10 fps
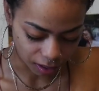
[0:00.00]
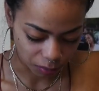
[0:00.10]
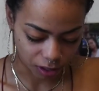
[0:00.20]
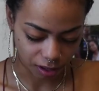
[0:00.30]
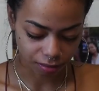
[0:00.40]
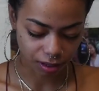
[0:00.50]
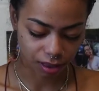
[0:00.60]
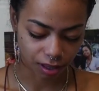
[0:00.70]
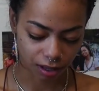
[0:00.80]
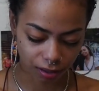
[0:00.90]
You're
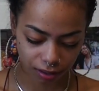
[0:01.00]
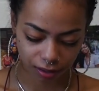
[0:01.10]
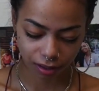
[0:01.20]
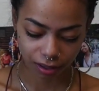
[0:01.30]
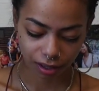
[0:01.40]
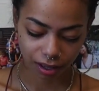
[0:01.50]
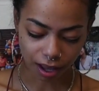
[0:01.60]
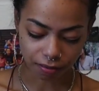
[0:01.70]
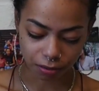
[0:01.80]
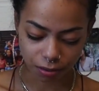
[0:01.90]
everything
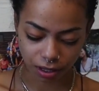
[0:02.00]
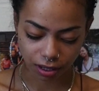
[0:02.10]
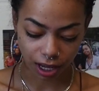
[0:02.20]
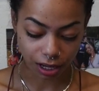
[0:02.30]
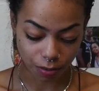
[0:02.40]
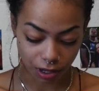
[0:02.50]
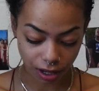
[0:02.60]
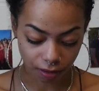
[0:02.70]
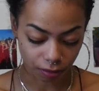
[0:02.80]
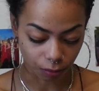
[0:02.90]
anyone could
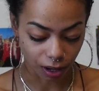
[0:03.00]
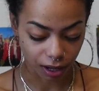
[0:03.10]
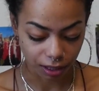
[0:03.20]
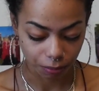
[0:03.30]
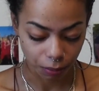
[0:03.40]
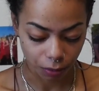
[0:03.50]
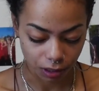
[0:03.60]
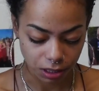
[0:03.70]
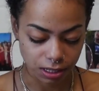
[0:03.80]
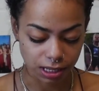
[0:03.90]
ever want, and people
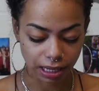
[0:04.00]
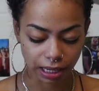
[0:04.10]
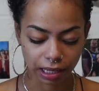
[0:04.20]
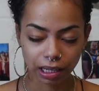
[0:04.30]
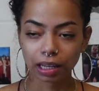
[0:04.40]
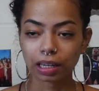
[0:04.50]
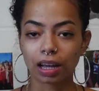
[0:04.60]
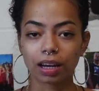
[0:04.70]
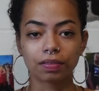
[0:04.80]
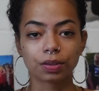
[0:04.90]
are just like
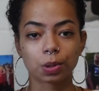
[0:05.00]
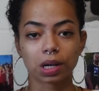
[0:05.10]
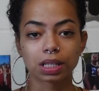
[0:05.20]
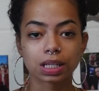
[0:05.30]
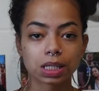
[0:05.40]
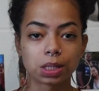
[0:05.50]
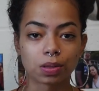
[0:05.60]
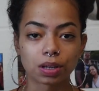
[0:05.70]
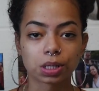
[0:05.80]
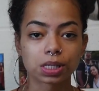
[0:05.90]
not even trying to touch you.
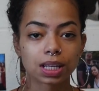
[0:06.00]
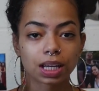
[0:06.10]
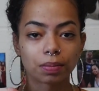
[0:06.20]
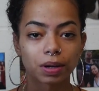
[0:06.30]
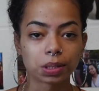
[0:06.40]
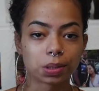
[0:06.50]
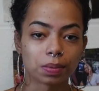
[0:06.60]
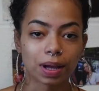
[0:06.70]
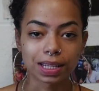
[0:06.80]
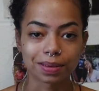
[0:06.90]
They're just thinking about you
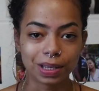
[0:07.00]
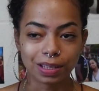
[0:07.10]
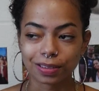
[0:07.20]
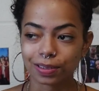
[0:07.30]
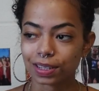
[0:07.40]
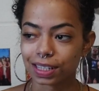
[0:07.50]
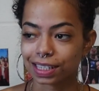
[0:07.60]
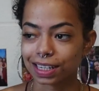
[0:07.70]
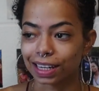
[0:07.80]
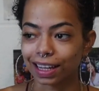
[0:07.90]
and masturbating to you because
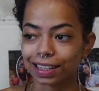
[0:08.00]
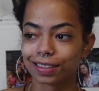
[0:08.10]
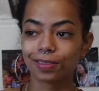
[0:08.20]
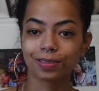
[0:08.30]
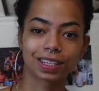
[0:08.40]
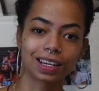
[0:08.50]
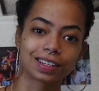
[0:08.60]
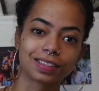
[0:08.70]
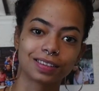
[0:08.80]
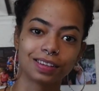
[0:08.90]
they're like too
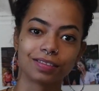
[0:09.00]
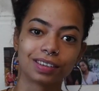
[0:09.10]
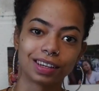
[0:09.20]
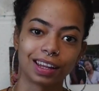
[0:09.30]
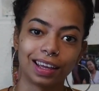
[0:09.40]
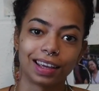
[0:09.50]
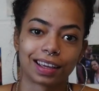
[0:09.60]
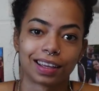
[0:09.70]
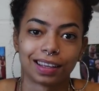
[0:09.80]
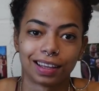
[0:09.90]
scared to even like
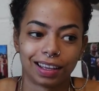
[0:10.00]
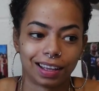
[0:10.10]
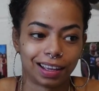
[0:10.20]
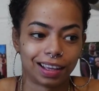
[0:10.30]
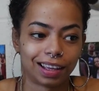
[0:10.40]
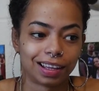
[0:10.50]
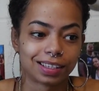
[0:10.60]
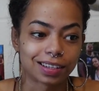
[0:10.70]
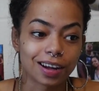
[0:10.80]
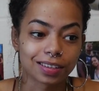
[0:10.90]

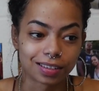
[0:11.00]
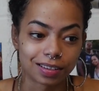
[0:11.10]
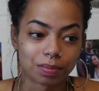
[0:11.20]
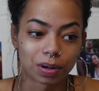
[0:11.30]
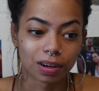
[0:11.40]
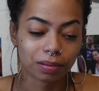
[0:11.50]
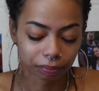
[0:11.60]
talk to you, bro.